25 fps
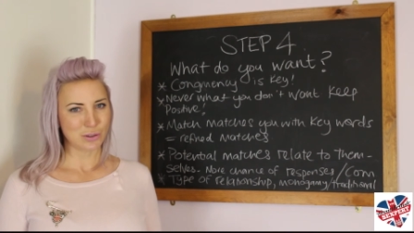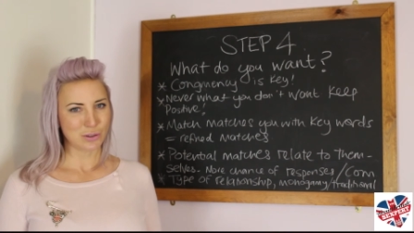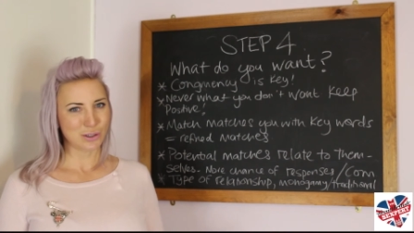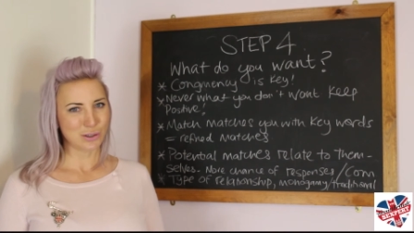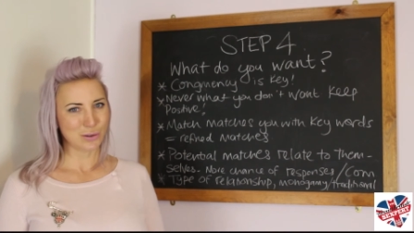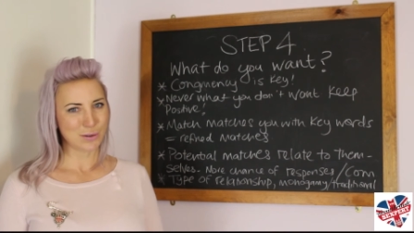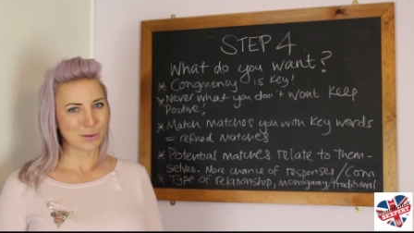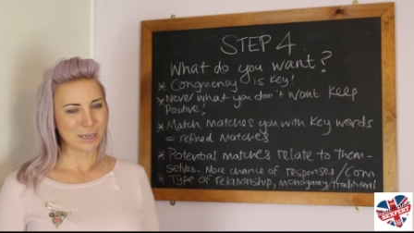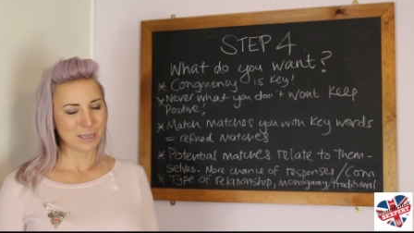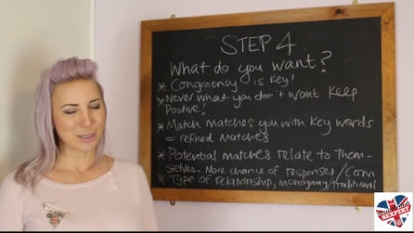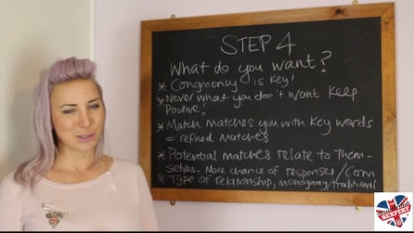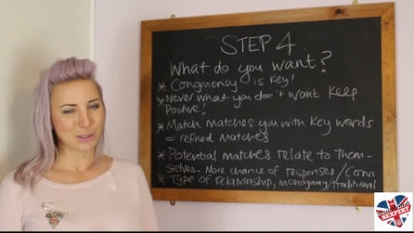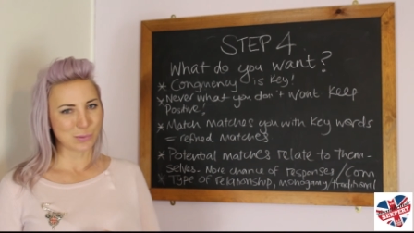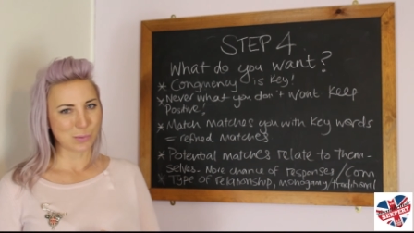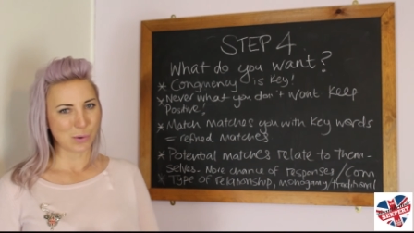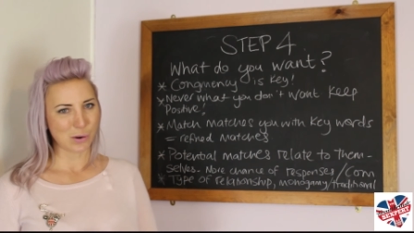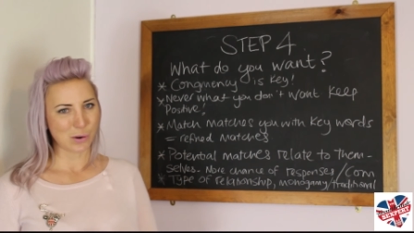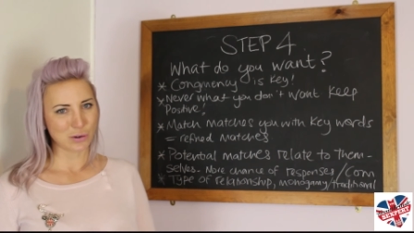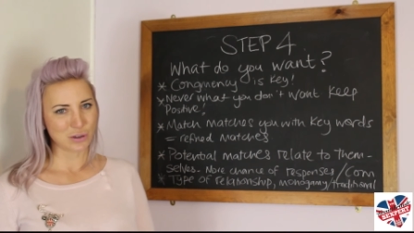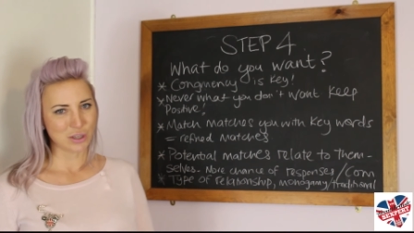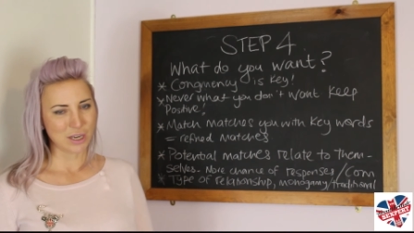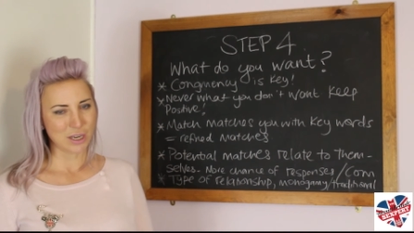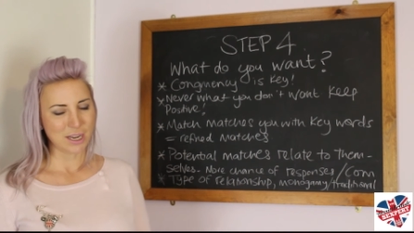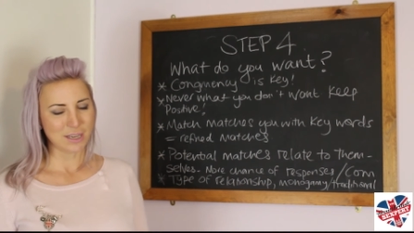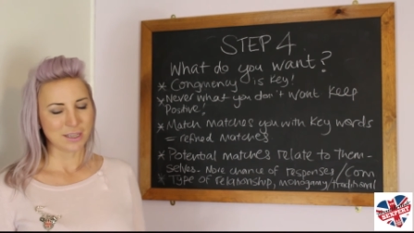tune in to
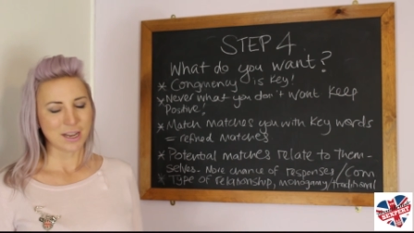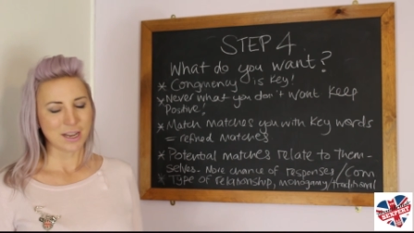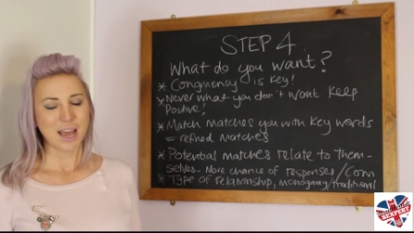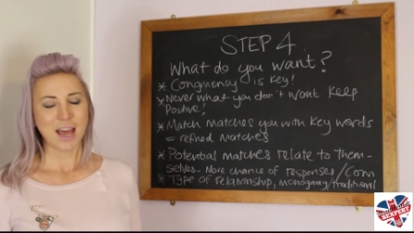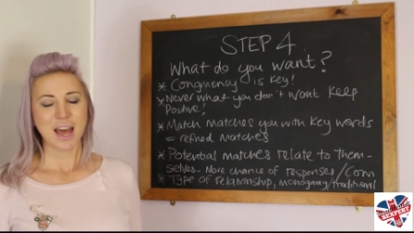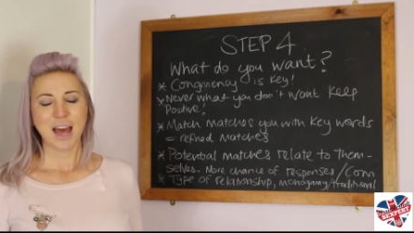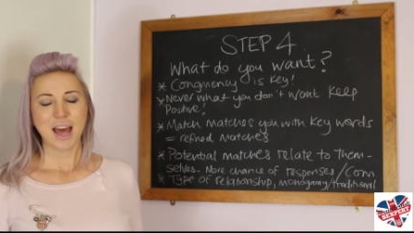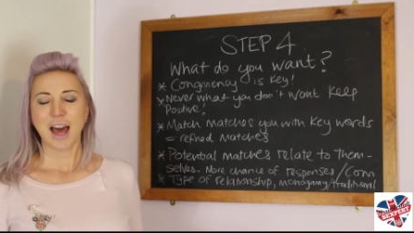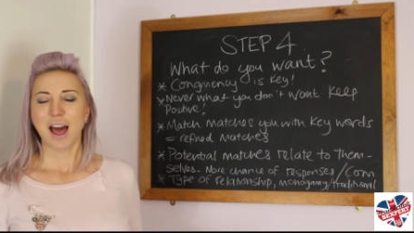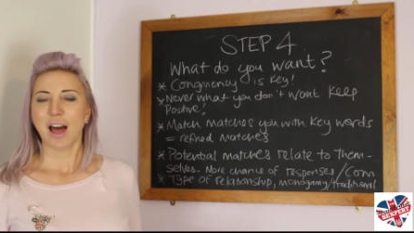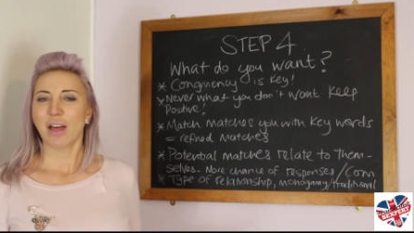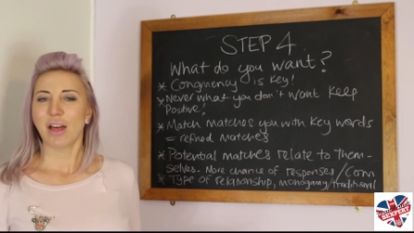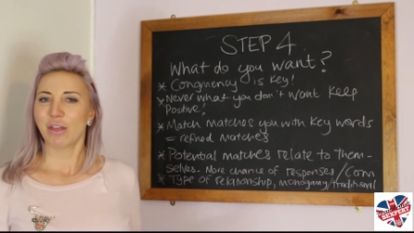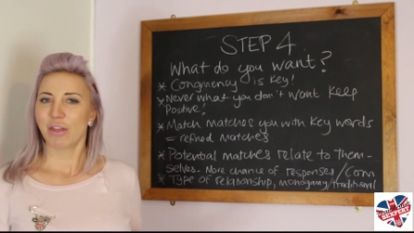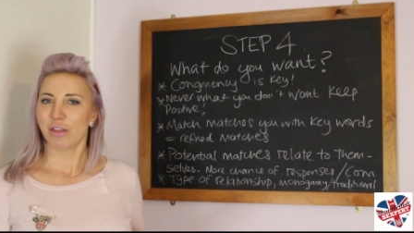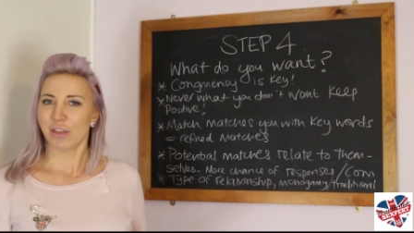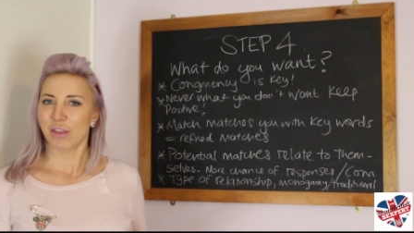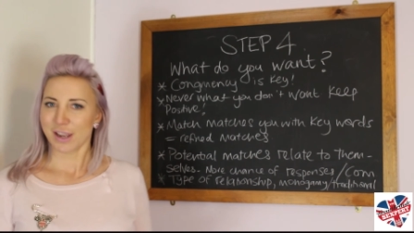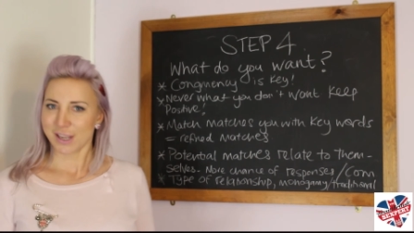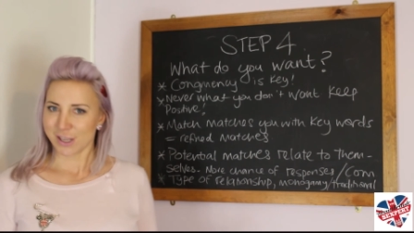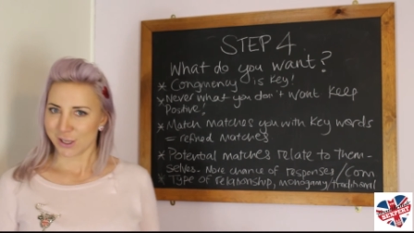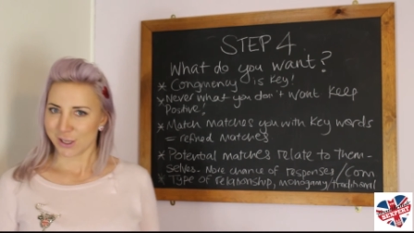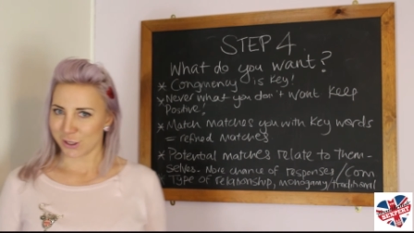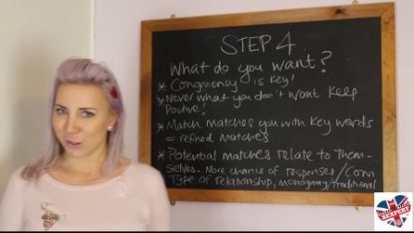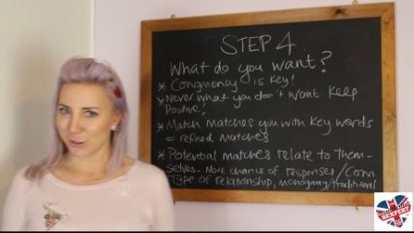watch it and
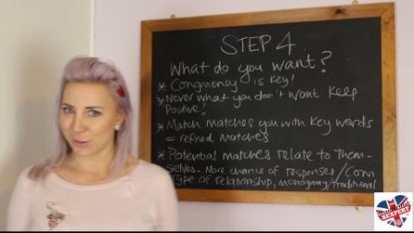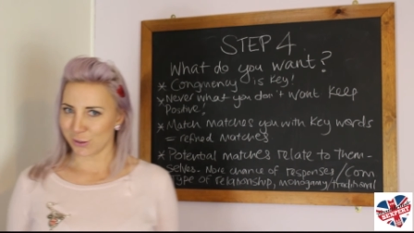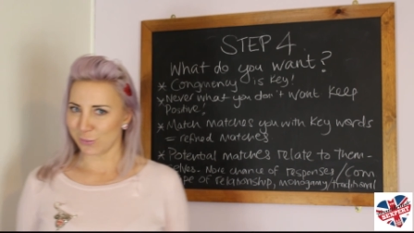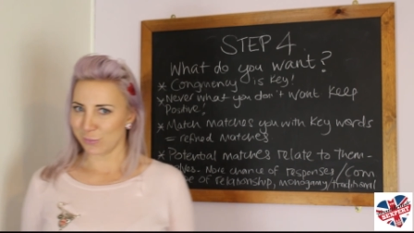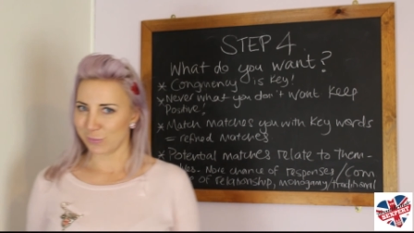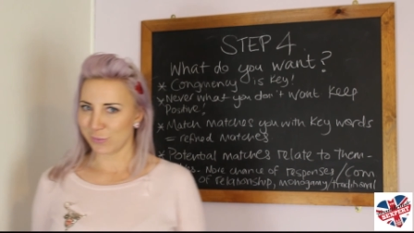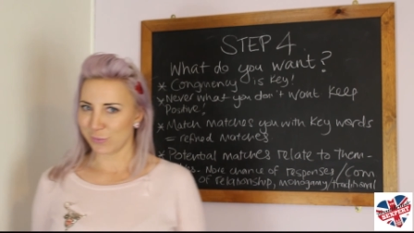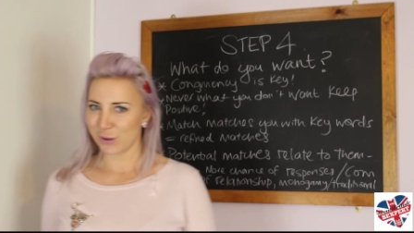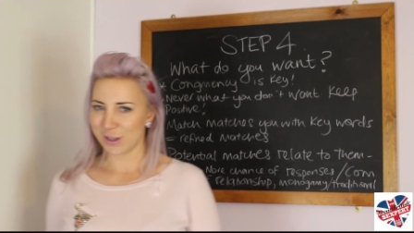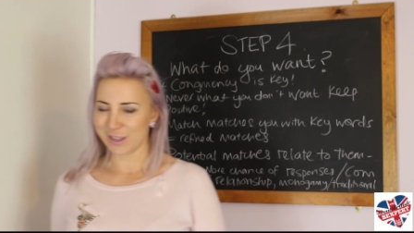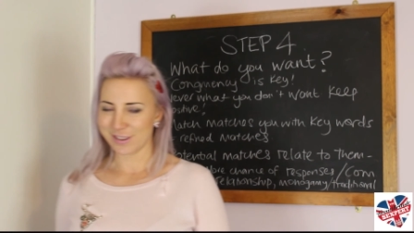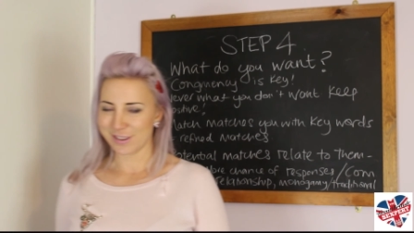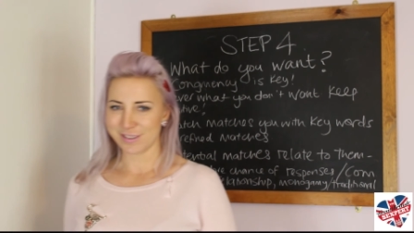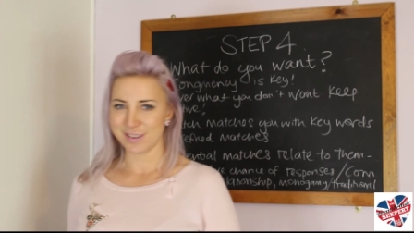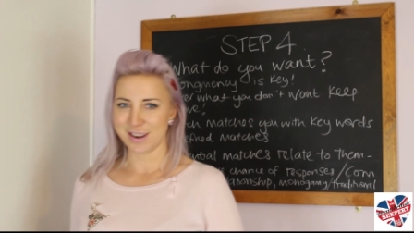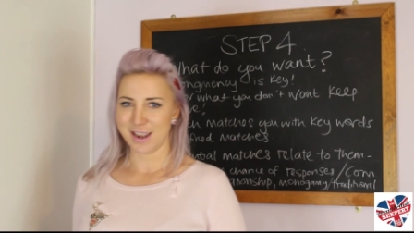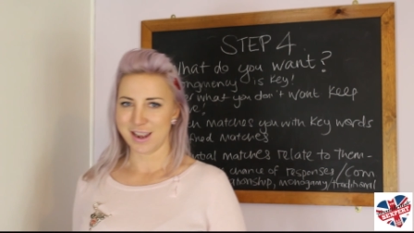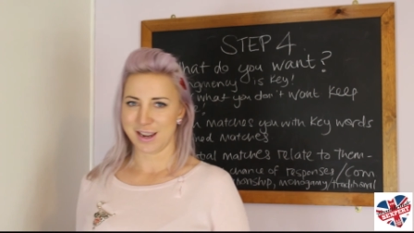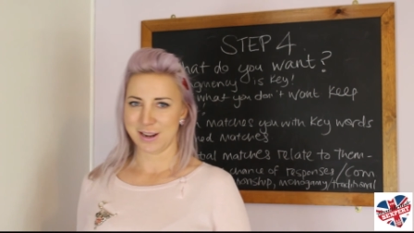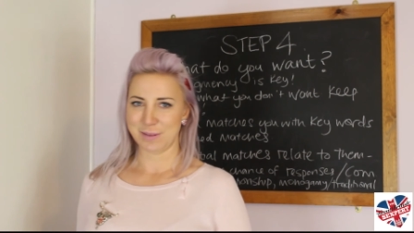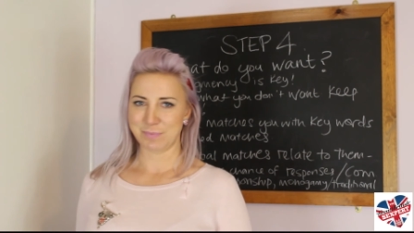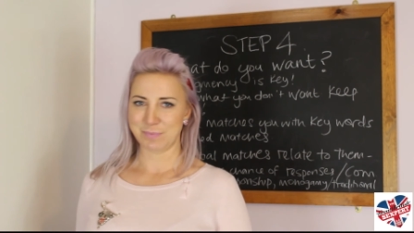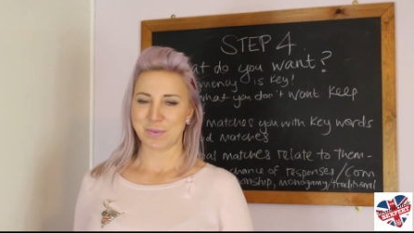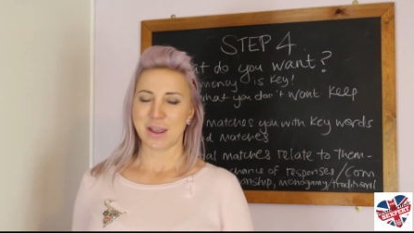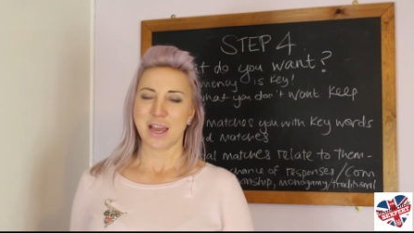thank you for
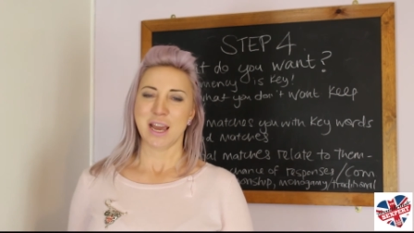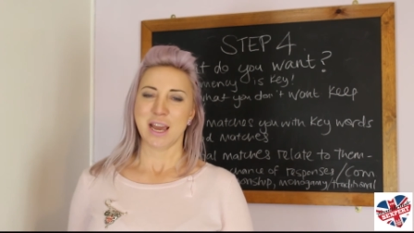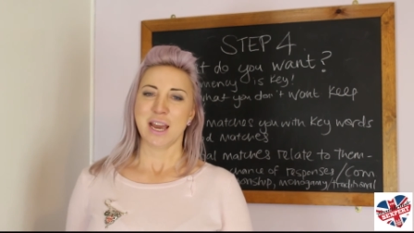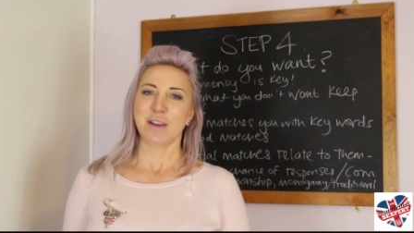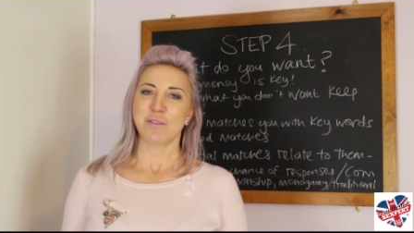listening.